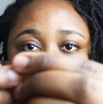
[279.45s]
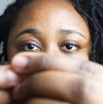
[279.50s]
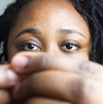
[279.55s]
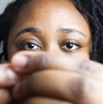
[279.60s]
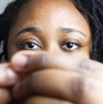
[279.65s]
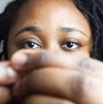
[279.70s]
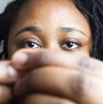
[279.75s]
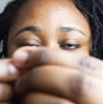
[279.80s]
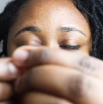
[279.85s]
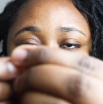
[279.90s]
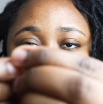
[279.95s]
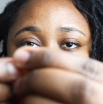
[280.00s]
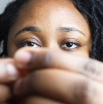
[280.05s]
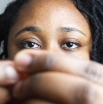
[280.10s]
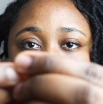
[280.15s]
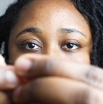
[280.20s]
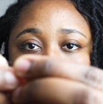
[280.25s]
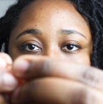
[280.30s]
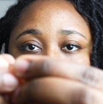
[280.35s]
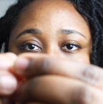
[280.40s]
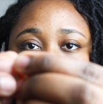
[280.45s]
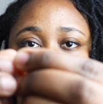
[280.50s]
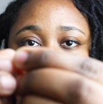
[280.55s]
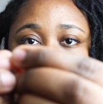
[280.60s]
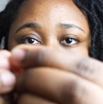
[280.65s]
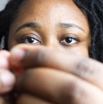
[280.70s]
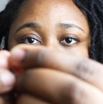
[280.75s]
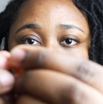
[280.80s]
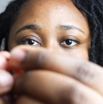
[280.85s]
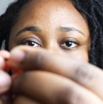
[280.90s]
And then pull it until
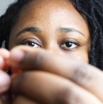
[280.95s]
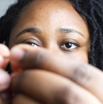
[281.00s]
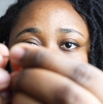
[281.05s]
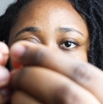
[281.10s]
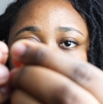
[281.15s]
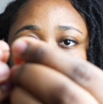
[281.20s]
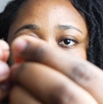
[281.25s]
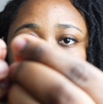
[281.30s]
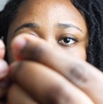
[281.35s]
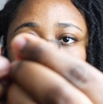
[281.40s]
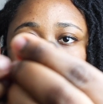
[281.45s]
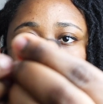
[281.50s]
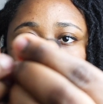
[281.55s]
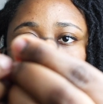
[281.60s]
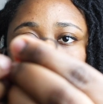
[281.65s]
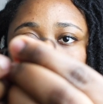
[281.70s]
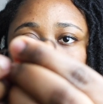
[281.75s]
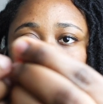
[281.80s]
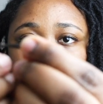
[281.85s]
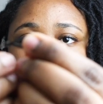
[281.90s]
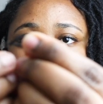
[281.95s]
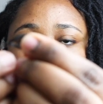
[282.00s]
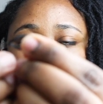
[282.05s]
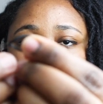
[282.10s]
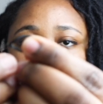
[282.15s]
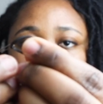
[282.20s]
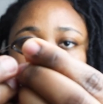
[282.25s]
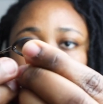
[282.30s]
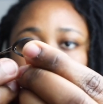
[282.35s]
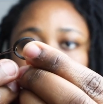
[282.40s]
you see your rubber band on the other
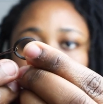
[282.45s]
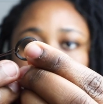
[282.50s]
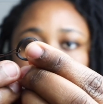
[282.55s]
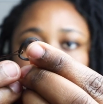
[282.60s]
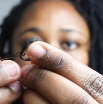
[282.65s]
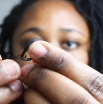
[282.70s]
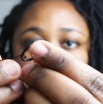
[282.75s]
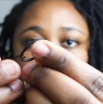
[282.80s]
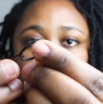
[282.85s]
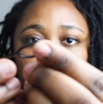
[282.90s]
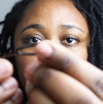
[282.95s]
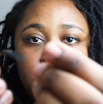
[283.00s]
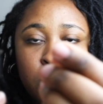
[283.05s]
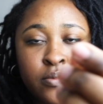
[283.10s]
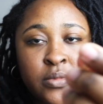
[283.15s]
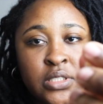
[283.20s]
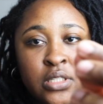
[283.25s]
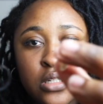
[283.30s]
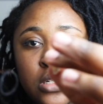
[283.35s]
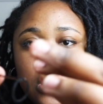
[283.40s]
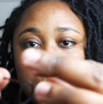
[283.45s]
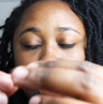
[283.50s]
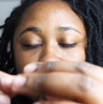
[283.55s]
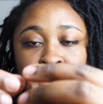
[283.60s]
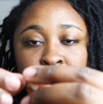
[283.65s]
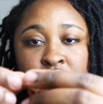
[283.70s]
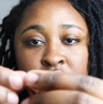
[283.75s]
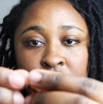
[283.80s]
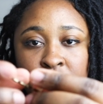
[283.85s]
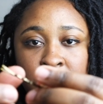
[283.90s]
end.
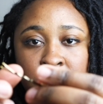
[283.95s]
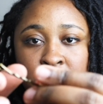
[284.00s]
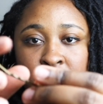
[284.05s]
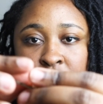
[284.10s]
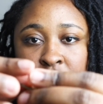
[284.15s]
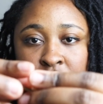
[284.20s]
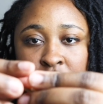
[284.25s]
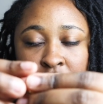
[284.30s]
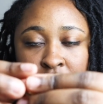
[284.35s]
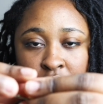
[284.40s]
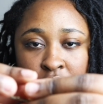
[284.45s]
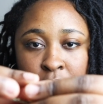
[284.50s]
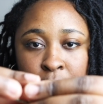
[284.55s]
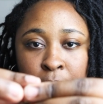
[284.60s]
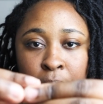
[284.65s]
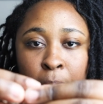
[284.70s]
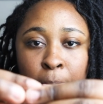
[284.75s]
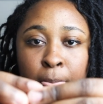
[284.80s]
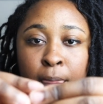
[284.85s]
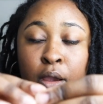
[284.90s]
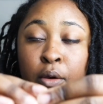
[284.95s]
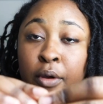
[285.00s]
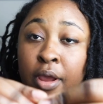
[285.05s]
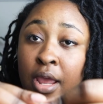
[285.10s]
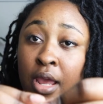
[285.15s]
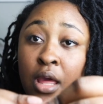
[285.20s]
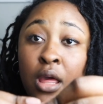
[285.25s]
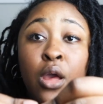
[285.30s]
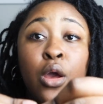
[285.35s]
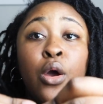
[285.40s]
It did it again.
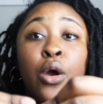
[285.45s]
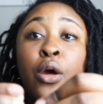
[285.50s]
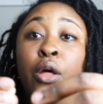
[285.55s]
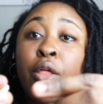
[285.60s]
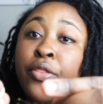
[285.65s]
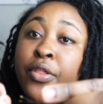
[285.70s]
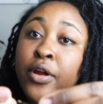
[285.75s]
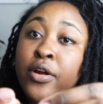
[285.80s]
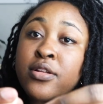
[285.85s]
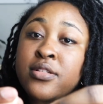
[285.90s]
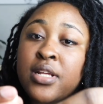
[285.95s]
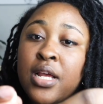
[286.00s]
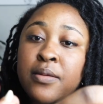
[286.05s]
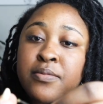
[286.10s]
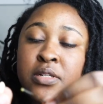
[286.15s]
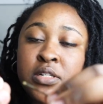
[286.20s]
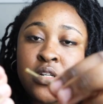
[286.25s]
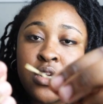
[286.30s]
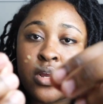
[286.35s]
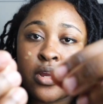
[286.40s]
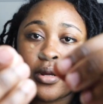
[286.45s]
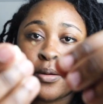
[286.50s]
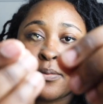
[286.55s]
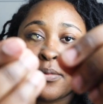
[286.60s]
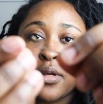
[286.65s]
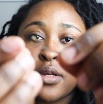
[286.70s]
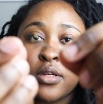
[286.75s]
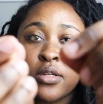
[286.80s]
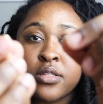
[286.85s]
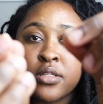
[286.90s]
Okay, third time's a charm.
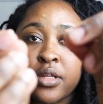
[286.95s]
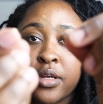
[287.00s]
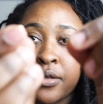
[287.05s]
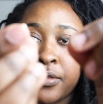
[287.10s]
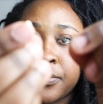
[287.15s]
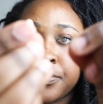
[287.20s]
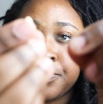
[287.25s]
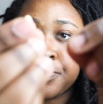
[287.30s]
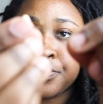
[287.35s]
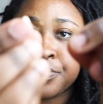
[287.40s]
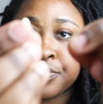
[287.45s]
So,